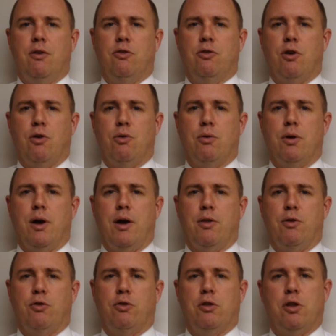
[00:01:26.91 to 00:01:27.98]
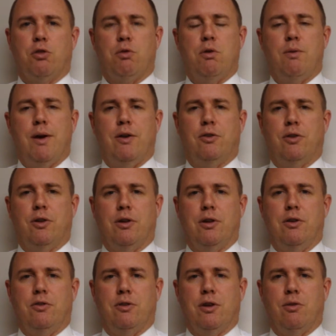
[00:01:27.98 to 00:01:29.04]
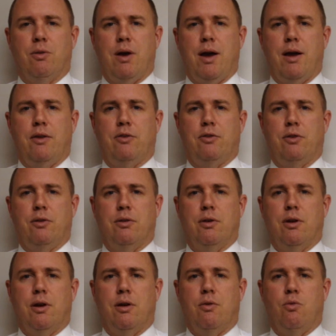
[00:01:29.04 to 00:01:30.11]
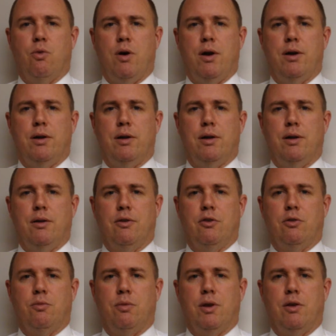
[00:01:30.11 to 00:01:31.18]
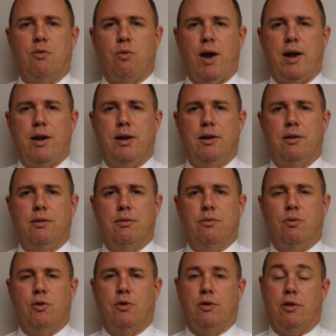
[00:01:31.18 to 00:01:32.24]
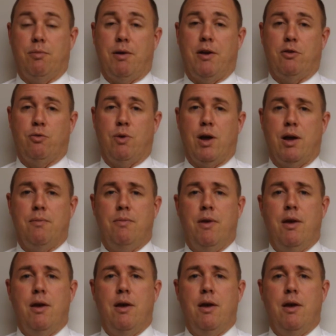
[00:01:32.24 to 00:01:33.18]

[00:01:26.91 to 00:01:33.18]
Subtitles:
So those are the three ways that a lease can arise. One is in writing, which is the best way.